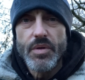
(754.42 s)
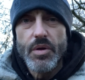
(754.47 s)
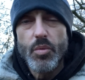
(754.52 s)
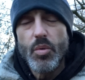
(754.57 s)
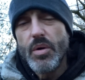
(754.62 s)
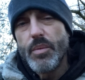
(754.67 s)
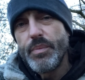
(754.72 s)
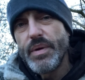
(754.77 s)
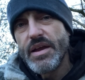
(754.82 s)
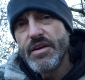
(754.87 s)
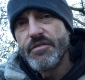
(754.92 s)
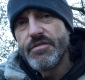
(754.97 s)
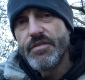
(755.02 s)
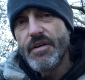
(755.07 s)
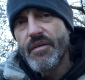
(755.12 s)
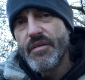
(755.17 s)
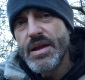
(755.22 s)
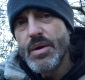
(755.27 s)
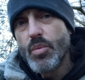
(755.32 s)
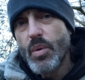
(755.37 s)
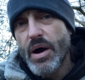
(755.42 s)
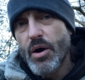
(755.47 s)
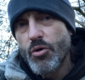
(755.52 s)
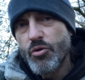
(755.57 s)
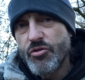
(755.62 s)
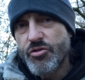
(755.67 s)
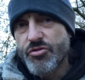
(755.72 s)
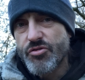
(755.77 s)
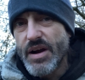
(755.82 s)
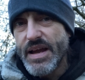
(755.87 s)
that we're being very well
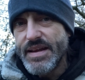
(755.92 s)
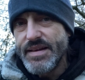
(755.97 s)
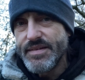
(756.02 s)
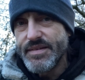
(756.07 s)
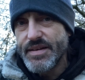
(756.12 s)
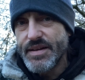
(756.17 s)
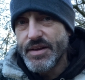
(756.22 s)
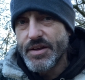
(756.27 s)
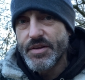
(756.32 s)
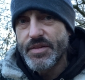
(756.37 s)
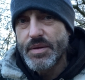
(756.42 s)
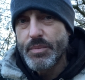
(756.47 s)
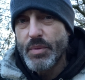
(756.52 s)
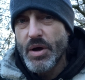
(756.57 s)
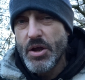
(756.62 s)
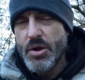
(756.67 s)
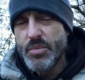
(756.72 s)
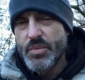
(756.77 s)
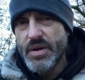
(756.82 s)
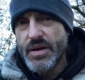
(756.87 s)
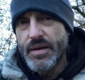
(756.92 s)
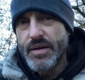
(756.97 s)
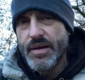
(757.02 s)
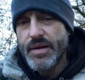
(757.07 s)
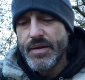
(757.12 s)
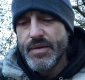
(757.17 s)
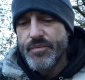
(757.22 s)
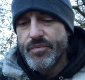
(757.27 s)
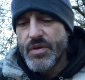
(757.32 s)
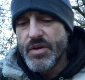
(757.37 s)
trained in at the moment.
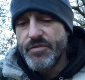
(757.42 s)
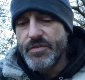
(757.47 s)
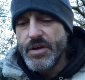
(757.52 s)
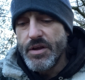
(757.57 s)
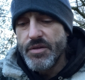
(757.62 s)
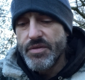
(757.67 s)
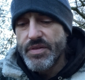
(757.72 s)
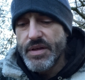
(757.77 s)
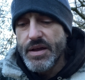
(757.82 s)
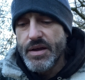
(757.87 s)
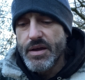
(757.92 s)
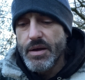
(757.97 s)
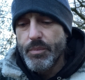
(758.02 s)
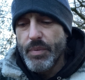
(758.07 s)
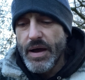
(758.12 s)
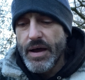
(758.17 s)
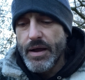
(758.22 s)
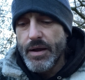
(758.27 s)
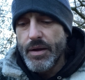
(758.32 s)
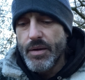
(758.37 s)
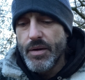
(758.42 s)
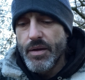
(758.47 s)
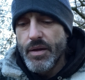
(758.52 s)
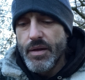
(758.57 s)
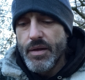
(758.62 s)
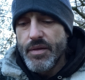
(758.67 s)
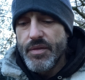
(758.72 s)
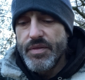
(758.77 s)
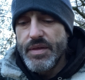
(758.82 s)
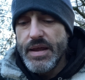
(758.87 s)
If you think about
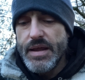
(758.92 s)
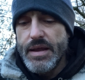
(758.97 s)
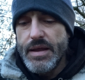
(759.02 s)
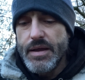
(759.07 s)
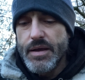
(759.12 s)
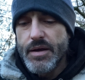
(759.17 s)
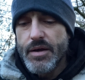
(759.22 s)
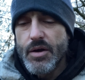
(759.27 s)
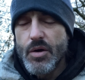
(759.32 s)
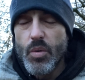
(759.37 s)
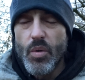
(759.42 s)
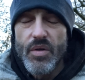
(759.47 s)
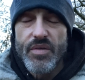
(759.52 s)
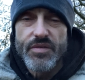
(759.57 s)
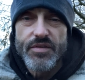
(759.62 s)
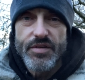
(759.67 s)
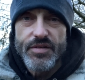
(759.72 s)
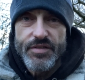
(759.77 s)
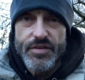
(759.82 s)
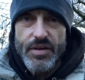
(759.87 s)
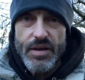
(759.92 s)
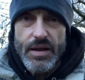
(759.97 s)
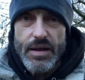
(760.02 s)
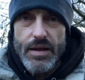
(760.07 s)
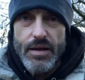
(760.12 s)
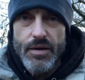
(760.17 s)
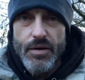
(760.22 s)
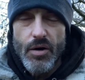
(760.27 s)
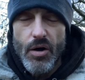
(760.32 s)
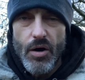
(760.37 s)
the quantity
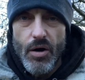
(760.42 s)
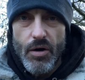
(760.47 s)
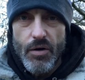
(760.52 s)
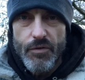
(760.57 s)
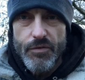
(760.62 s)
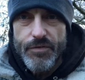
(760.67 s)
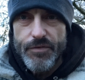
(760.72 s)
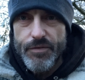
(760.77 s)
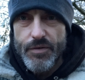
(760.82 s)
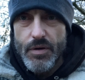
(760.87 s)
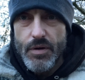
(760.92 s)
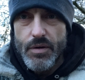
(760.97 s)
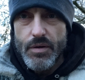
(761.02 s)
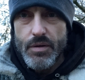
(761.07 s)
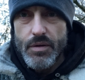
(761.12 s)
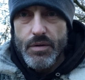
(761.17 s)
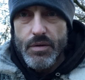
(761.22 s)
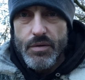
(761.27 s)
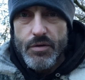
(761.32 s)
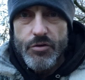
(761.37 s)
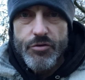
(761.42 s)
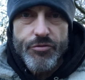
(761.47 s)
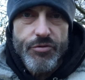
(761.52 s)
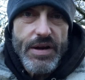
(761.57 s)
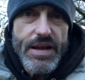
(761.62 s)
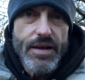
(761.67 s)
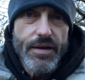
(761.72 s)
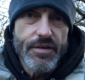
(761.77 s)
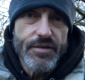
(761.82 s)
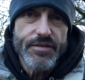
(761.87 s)
of
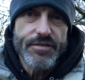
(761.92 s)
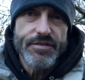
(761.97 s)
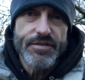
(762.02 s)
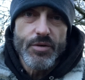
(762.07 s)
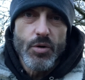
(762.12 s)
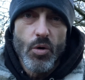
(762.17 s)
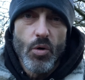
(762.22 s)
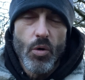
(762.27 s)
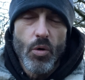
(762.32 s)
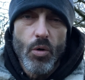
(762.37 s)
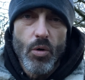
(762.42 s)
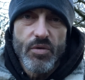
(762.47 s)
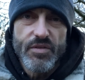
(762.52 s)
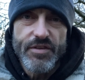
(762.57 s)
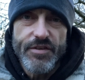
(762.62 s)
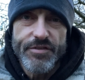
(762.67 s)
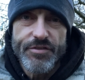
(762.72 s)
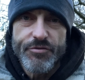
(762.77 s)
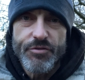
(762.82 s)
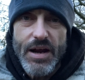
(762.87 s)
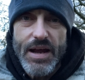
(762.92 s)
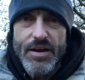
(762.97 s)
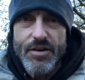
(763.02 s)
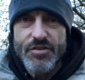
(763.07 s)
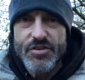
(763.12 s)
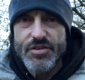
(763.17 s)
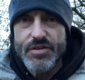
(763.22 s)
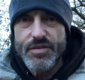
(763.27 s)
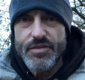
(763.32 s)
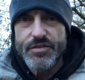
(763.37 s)
triggers or
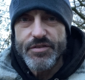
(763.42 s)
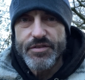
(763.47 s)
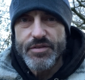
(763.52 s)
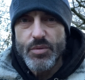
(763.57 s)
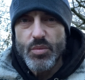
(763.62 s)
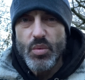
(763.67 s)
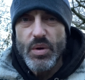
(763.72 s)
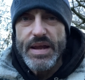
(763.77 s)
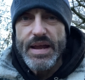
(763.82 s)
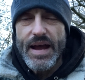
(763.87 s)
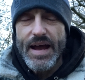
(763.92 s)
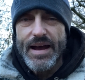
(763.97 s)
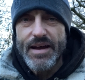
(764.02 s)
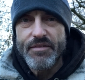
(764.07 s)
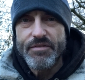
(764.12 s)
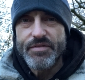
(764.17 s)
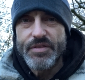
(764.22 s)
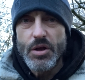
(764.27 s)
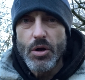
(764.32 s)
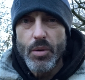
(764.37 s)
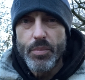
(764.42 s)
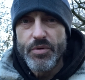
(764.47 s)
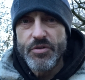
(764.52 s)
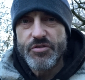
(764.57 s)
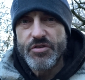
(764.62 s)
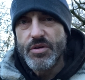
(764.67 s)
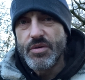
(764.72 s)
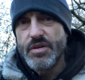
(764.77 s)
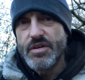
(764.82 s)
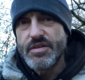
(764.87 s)
distractions that we have the
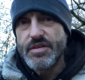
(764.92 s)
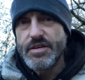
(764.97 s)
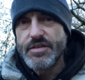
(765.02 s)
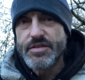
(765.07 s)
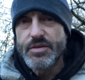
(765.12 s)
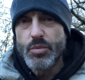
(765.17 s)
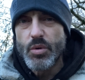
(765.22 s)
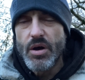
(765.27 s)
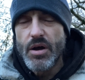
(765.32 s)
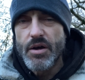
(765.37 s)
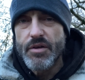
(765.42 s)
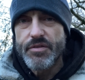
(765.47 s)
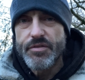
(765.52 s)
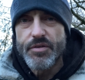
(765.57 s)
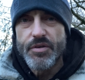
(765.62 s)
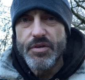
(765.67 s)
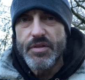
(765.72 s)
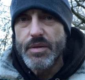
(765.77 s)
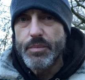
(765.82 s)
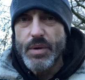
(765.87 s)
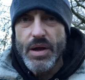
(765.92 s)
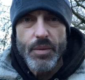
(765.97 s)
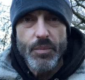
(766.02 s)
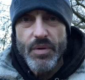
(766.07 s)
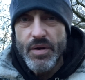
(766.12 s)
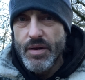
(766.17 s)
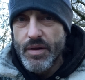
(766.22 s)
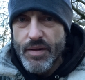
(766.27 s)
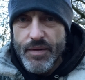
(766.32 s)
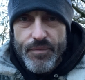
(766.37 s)
opportunity to work through at the
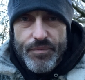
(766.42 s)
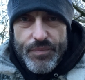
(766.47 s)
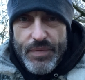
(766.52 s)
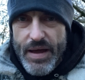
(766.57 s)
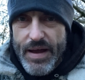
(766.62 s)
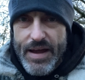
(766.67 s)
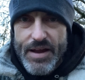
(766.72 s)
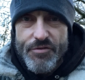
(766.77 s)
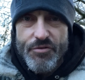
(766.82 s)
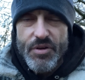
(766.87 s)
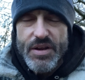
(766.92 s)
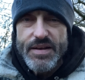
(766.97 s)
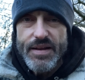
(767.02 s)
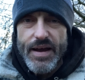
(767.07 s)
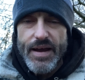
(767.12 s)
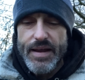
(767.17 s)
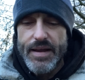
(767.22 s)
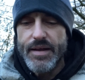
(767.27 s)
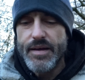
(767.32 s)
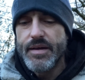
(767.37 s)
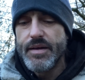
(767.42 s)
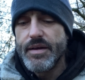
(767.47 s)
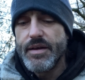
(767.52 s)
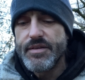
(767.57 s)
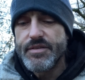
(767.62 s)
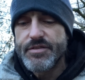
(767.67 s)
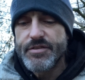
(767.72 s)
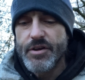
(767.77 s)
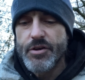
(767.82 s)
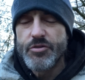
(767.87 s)
moment, they're every day.
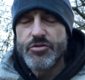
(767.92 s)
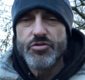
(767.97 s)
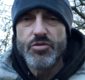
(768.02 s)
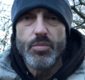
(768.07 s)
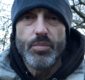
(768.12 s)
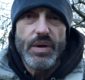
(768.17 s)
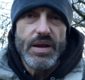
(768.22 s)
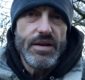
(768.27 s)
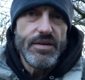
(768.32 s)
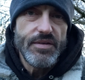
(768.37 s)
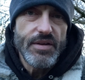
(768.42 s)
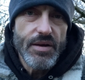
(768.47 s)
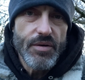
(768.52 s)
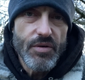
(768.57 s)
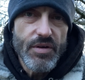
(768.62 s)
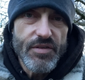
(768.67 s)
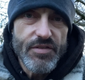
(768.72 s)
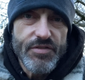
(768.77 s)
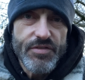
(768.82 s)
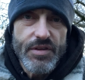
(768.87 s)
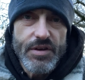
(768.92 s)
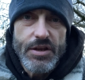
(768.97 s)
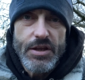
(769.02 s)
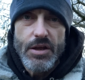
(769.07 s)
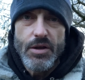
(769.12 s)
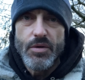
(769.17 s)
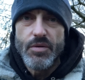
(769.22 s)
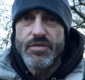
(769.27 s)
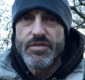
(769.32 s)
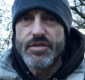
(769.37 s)
It's social media, it's the
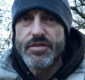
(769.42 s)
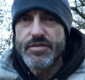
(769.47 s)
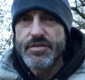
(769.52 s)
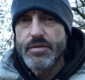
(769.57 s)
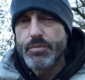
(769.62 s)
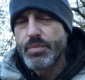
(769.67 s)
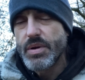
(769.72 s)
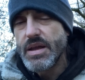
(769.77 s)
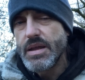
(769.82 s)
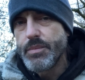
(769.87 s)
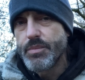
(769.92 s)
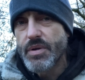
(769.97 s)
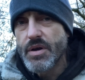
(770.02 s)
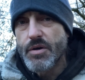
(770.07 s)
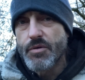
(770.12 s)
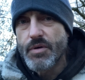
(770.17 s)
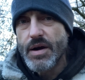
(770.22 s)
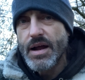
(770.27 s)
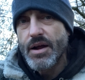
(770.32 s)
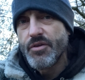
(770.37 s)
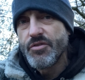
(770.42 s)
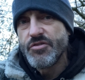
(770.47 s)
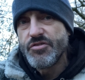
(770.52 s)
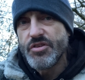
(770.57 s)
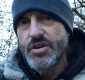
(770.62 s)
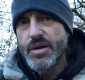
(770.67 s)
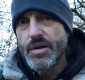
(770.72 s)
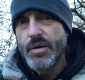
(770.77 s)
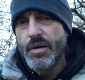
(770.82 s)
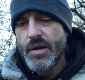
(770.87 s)
news, it's the people around
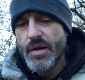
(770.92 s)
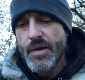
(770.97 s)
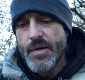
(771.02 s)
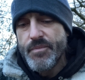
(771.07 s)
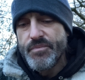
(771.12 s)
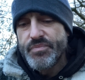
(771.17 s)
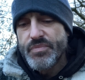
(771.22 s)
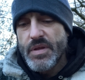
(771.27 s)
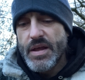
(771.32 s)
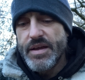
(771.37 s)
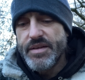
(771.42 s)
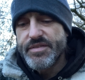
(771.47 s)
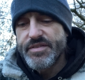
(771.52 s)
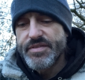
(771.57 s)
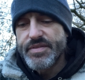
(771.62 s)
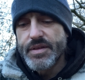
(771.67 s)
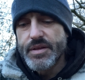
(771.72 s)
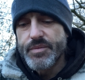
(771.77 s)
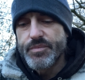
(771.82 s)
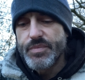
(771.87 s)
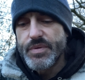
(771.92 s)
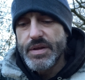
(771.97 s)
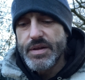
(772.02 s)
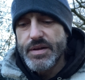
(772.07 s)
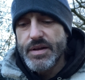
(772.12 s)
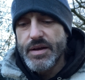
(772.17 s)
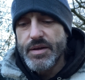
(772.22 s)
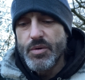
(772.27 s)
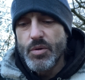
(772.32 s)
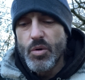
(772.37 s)
you. It's the, you
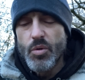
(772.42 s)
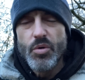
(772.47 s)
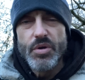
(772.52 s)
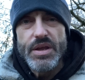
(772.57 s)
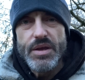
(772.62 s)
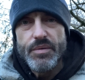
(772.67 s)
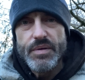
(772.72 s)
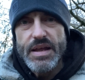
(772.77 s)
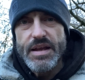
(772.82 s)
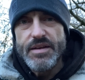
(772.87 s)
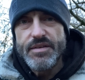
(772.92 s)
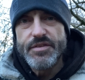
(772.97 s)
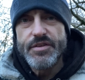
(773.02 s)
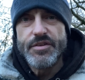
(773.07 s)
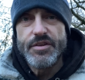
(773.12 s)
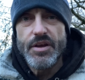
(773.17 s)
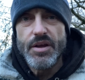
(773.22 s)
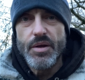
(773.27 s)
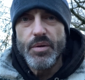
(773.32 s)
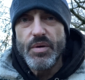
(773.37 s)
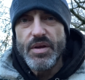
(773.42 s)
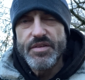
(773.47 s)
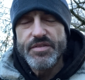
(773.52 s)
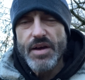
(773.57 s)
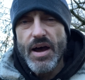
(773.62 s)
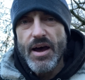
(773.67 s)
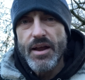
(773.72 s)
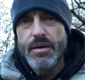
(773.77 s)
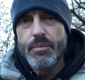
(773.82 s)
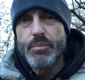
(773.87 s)
know, all you need to do is
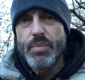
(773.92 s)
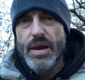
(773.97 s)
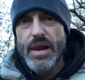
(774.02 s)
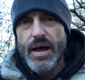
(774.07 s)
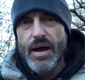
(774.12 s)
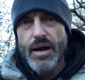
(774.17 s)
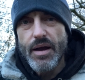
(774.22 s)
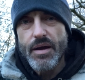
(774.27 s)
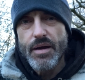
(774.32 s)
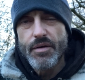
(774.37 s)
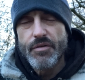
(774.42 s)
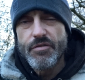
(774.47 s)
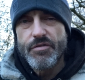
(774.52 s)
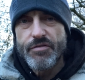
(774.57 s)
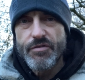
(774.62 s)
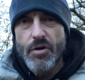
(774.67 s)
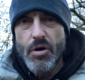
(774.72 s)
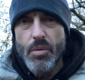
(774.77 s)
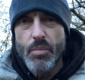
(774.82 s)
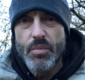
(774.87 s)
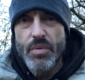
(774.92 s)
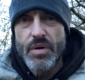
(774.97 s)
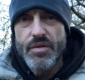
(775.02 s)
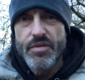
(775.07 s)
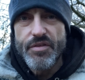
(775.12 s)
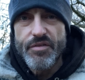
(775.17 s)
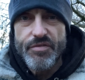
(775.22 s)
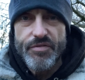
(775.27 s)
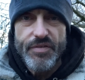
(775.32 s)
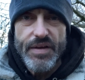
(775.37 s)
unplug from
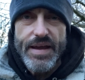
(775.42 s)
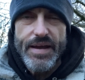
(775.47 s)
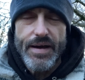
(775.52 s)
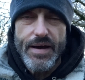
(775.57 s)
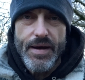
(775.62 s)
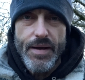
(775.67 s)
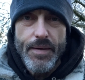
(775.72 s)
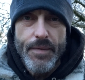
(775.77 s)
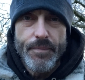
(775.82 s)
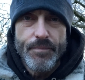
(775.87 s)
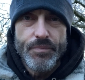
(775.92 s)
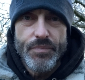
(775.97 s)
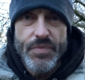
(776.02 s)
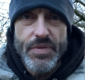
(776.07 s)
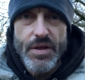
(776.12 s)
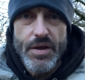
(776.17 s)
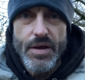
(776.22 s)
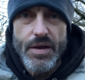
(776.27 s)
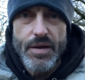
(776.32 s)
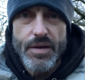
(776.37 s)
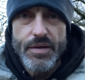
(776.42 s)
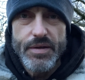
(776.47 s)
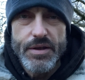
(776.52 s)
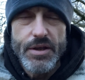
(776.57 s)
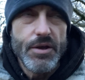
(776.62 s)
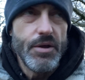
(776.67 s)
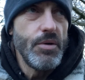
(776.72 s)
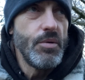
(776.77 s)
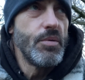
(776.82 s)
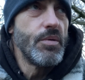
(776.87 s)
the fear that
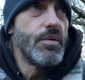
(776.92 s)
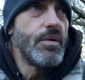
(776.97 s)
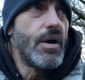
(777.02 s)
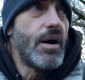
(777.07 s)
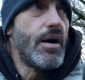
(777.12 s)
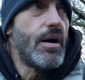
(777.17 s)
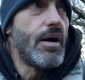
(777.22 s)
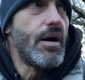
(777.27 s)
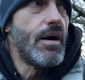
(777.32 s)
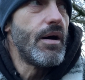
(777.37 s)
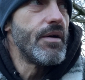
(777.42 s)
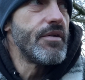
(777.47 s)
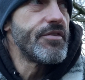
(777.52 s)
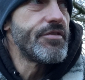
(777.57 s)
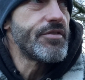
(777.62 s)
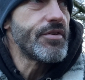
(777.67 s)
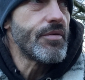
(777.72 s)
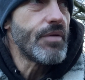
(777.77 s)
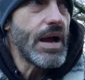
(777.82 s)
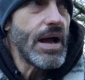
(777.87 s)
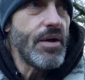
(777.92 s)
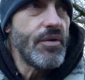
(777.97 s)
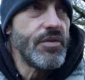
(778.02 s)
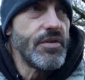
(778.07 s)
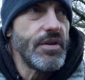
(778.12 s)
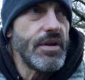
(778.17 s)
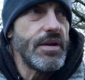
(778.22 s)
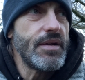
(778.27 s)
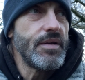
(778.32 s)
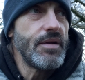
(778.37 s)
you are
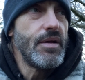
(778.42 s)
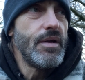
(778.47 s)
surrounded